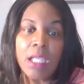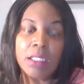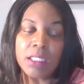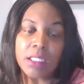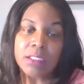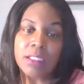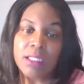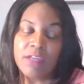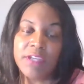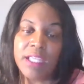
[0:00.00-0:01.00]
Look in the
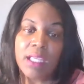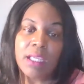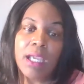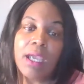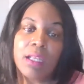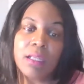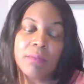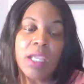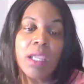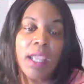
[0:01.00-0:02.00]
left-hand column
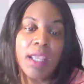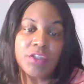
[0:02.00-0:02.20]
and